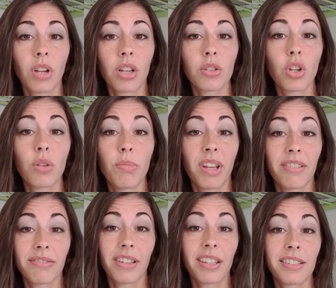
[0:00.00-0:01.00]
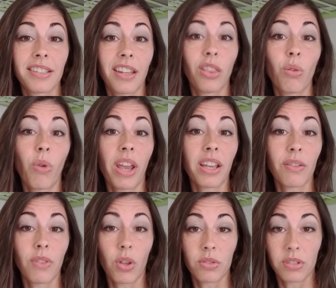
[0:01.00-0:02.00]
and good benefits in the wake of
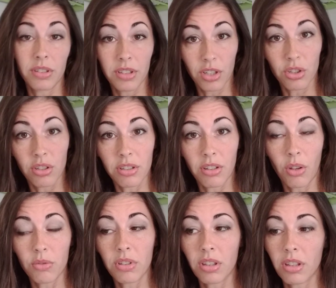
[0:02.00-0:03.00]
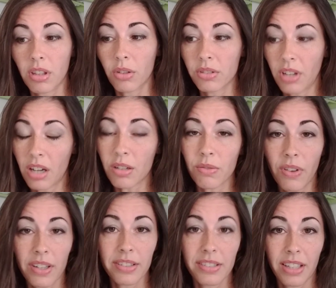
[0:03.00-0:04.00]
those decisions and those, those
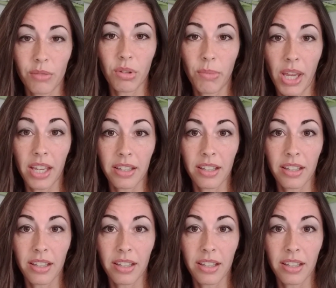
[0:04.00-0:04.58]
sacrifices that we make.